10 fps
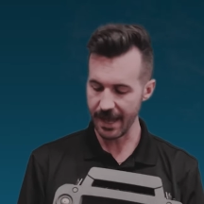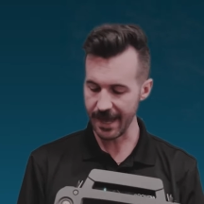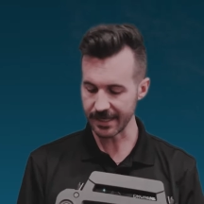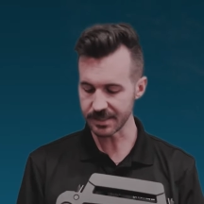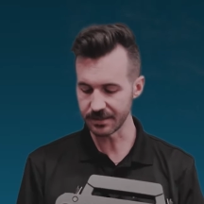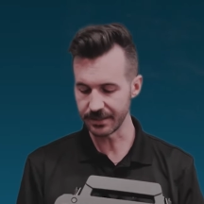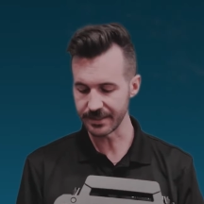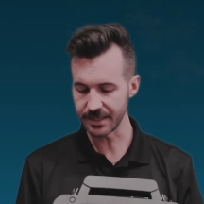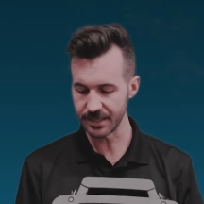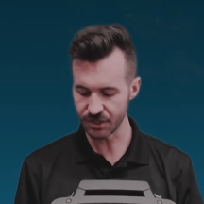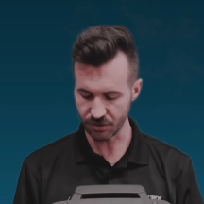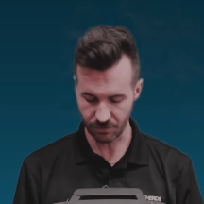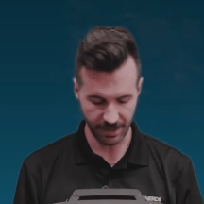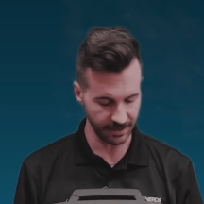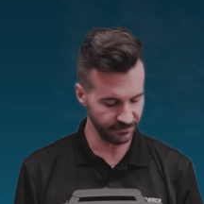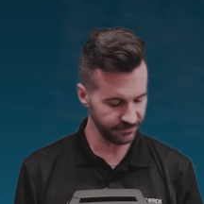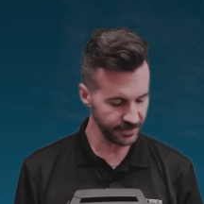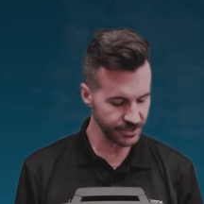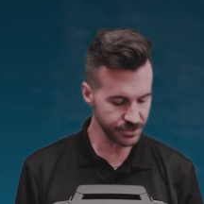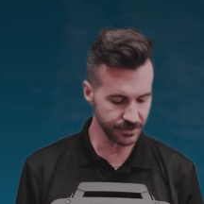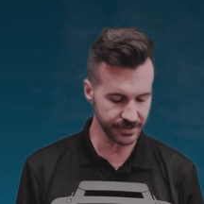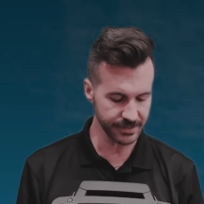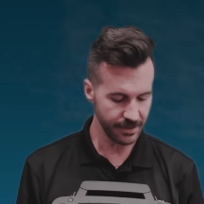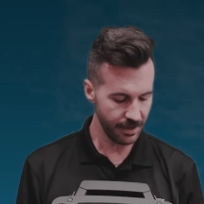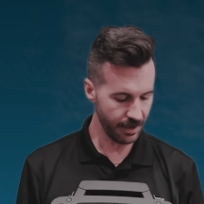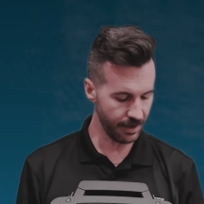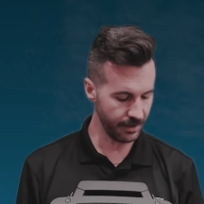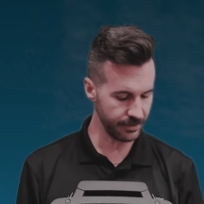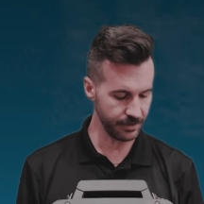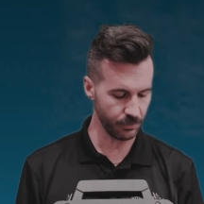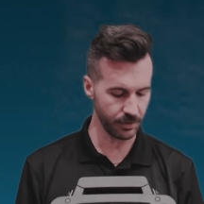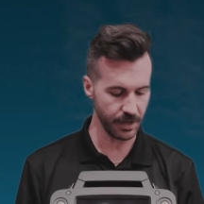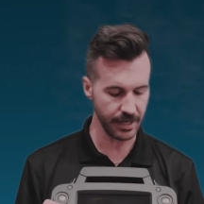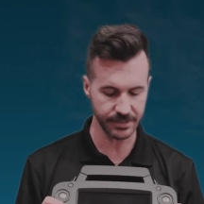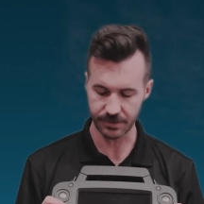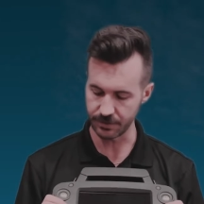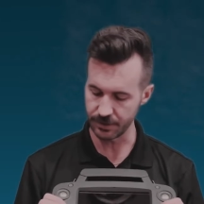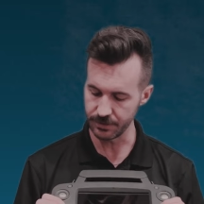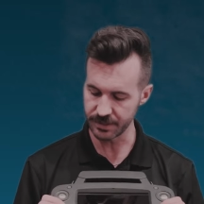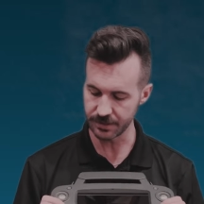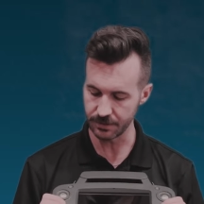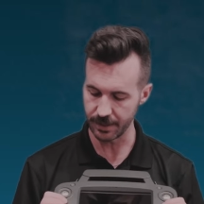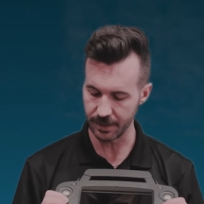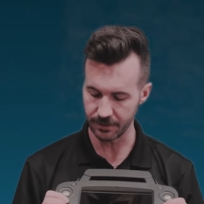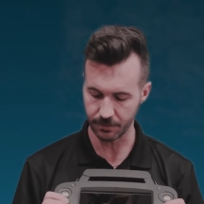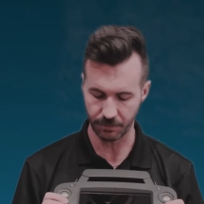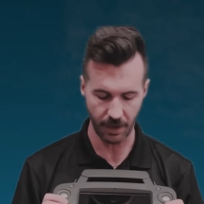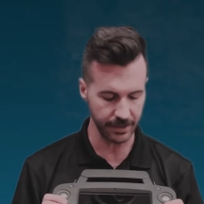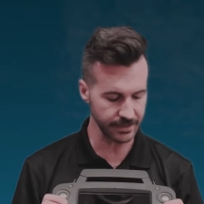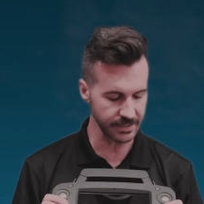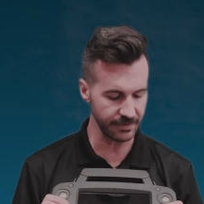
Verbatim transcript: excellent integrated features that we're not so used to in other products,